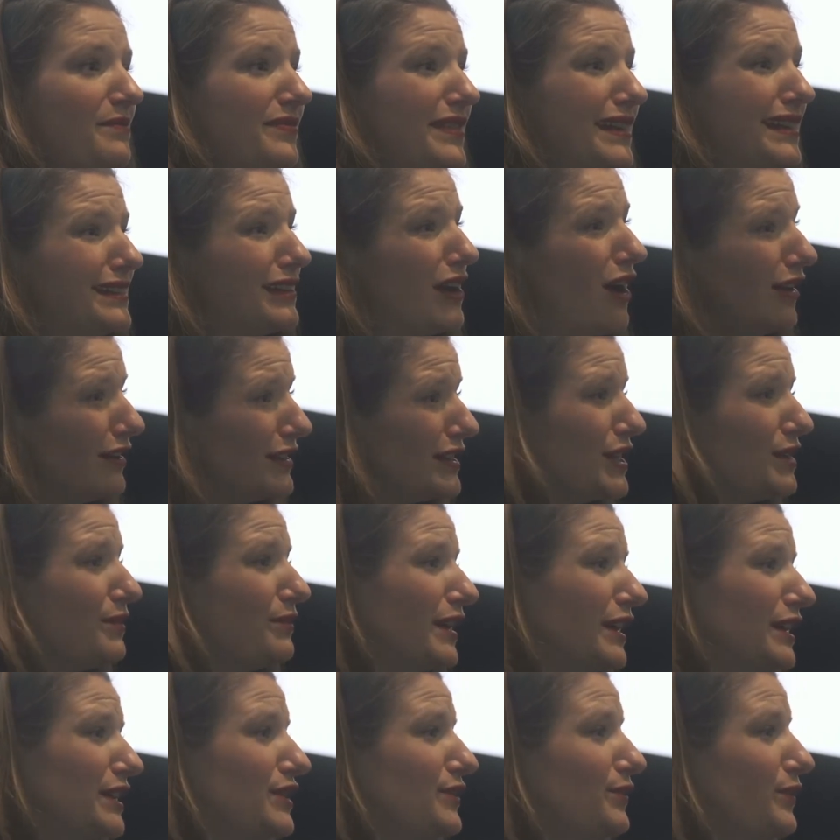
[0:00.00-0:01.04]
This also
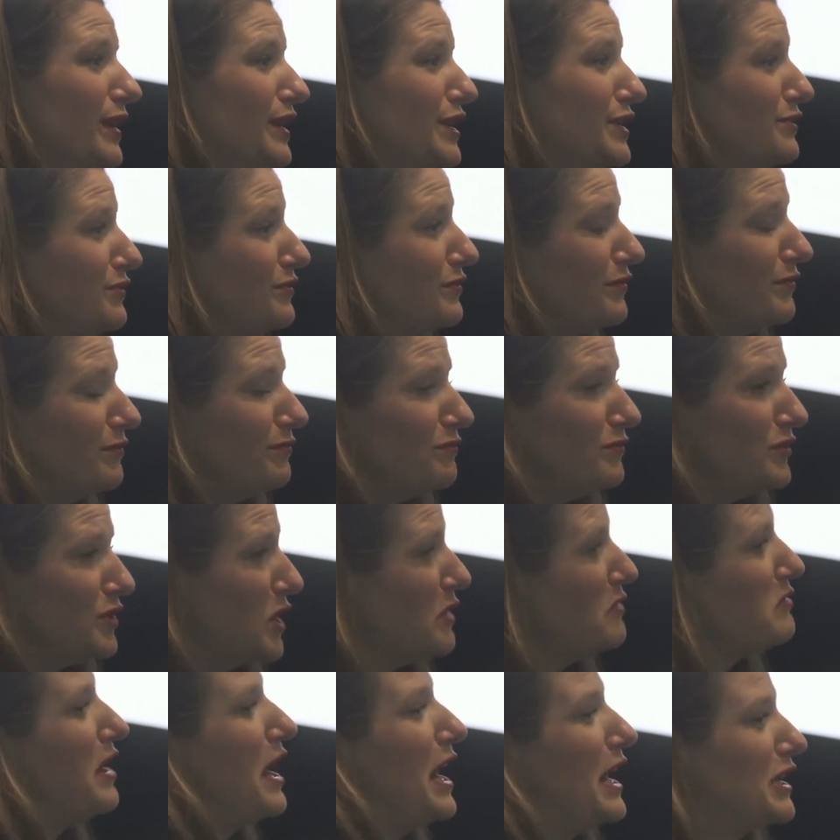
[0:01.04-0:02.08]
works when you
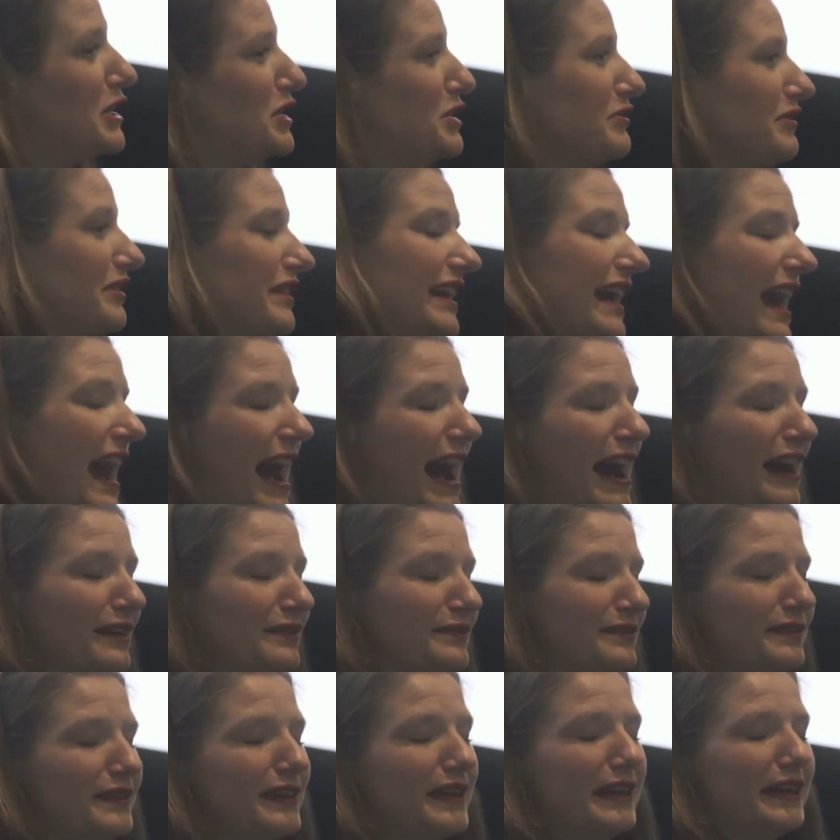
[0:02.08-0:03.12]
don't actually
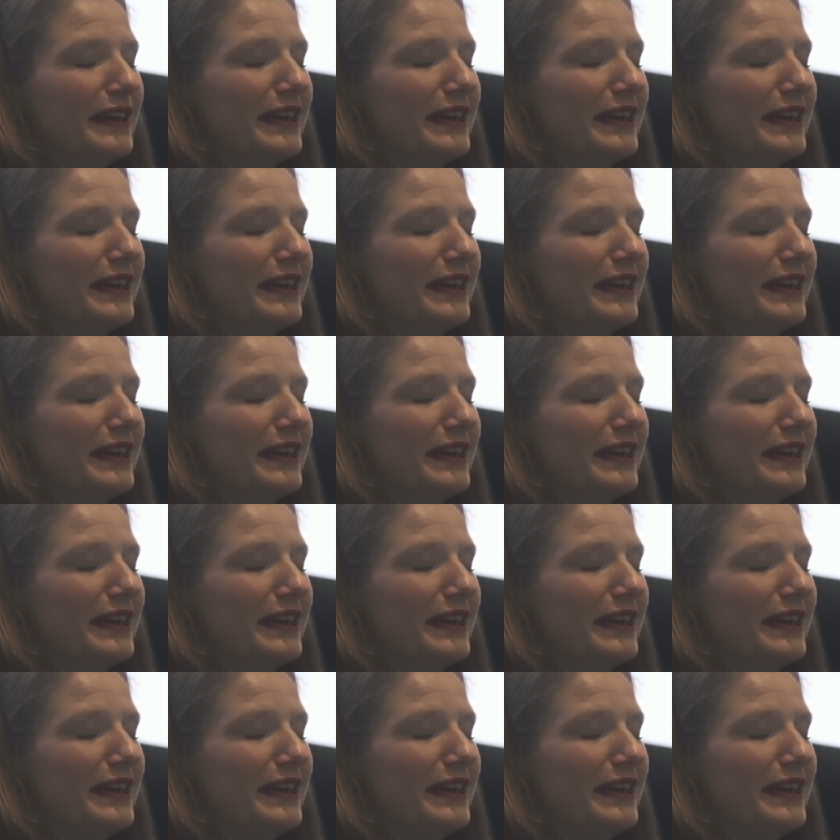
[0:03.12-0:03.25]
have